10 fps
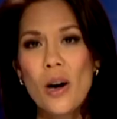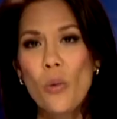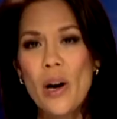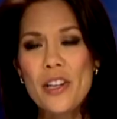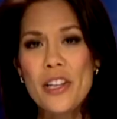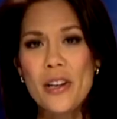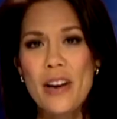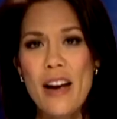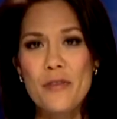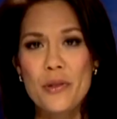One year
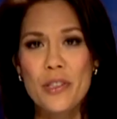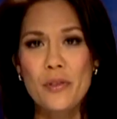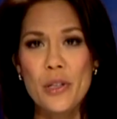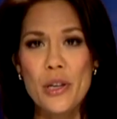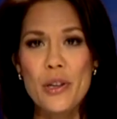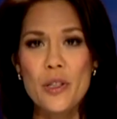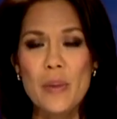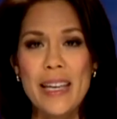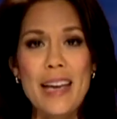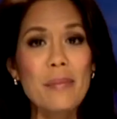after civil unions
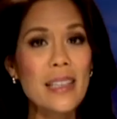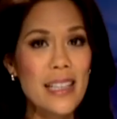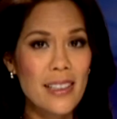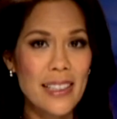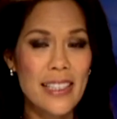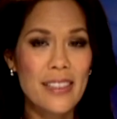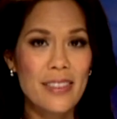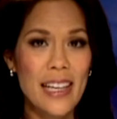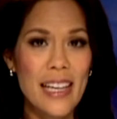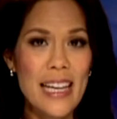became legal in
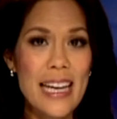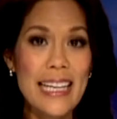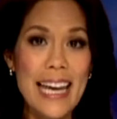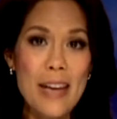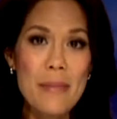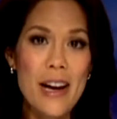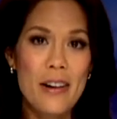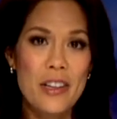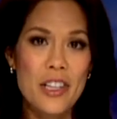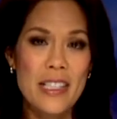Hawaii, gay
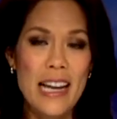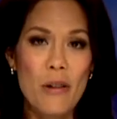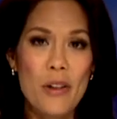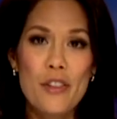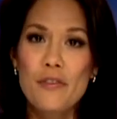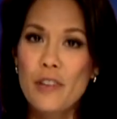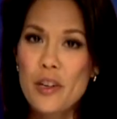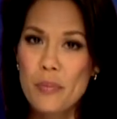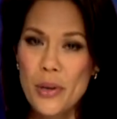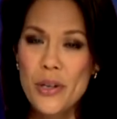marriage is now on the
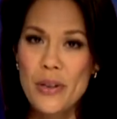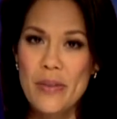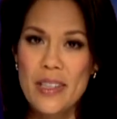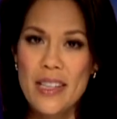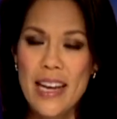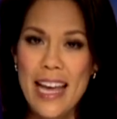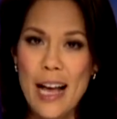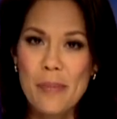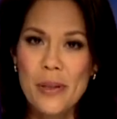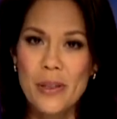front burner at the state
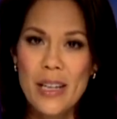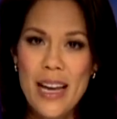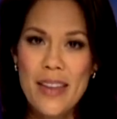capitol.